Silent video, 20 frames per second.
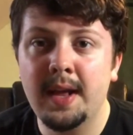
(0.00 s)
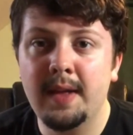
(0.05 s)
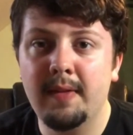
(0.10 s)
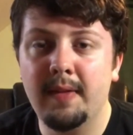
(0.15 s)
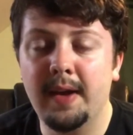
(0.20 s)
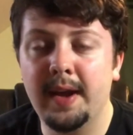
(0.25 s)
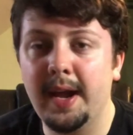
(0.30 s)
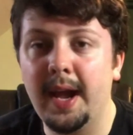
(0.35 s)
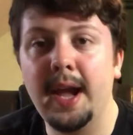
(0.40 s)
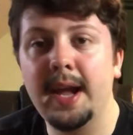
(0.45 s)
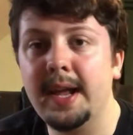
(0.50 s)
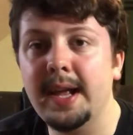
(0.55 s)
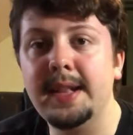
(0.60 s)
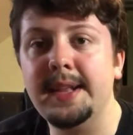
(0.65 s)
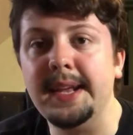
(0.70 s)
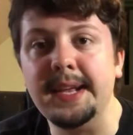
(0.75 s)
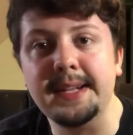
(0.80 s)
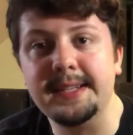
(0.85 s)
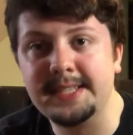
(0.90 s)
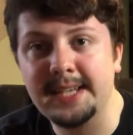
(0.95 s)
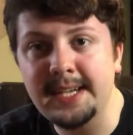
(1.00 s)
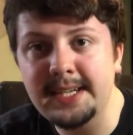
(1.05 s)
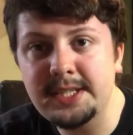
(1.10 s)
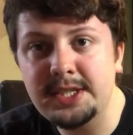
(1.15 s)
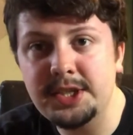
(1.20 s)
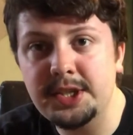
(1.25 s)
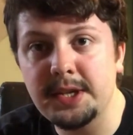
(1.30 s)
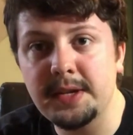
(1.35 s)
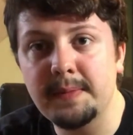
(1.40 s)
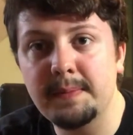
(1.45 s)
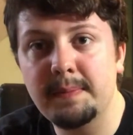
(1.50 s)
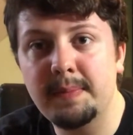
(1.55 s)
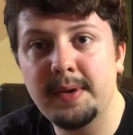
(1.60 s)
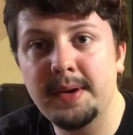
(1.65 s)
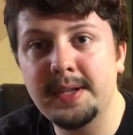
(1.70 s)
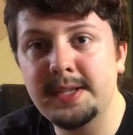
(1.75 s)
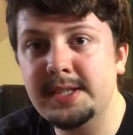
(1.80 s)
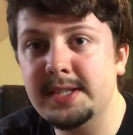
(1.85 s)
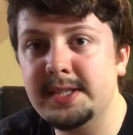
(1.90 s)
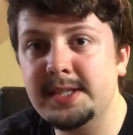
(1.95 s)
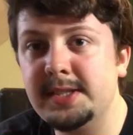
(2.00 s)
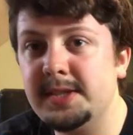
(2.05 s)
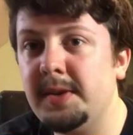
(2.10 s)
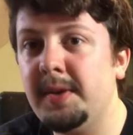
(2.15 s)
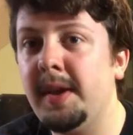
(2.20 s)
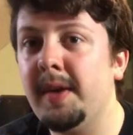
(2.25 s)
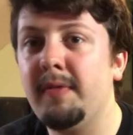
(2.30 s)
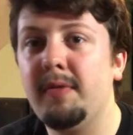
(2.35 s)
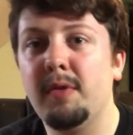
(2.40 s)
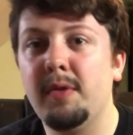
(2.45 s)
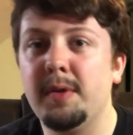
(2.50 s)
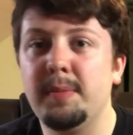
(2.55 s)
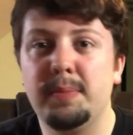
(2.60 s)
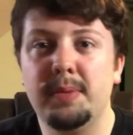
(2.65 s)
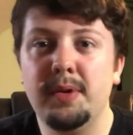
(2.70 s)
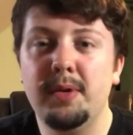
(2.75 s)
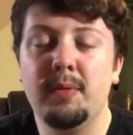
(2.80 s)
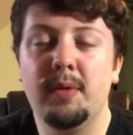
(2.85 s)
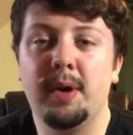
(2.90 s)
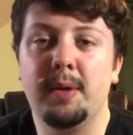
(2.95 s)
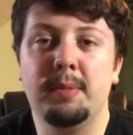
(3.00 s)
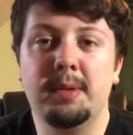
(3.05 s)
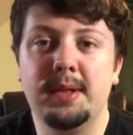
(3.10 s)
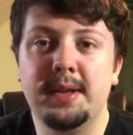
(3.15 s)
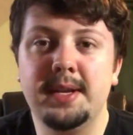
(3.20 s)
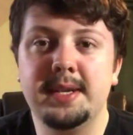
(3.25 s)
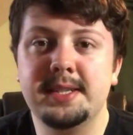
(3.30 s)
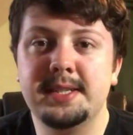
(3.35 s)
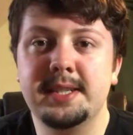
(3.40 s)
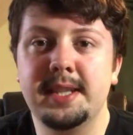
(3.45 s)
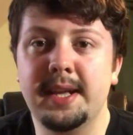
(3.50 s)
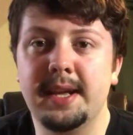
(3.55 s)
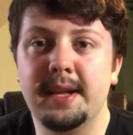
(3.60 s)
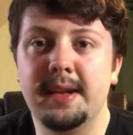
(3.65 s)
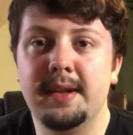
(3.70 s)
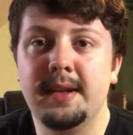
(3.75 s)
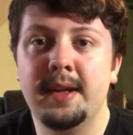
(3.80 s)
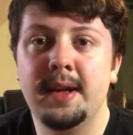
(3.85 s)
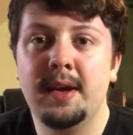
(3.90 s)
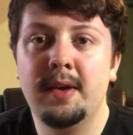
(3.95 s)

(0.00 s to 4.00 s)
Like, I get the intention, but just do that for the Blu-ray release then.